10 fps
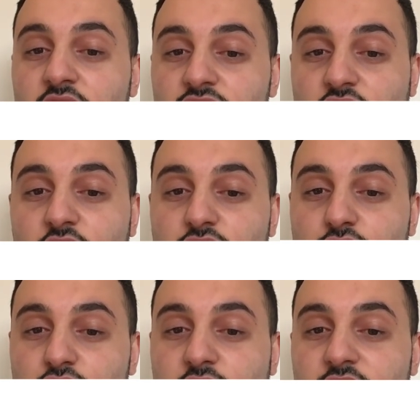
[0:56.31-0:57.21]
Dinosaur
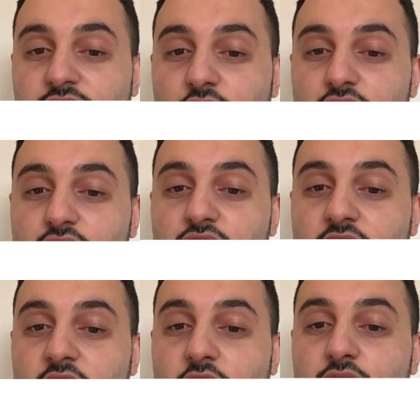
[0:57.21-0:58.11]
trace fossils
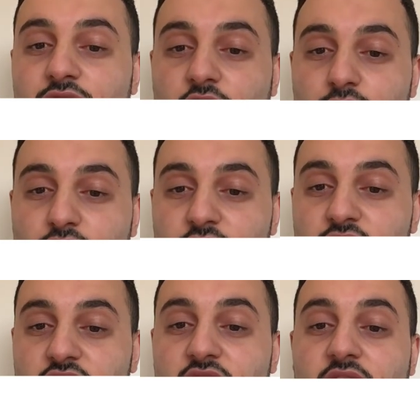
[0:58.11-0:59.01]
include
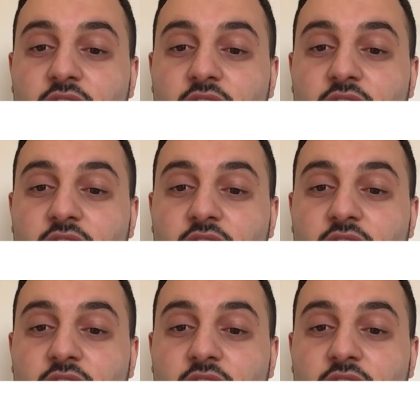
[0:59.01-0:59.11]
footprints,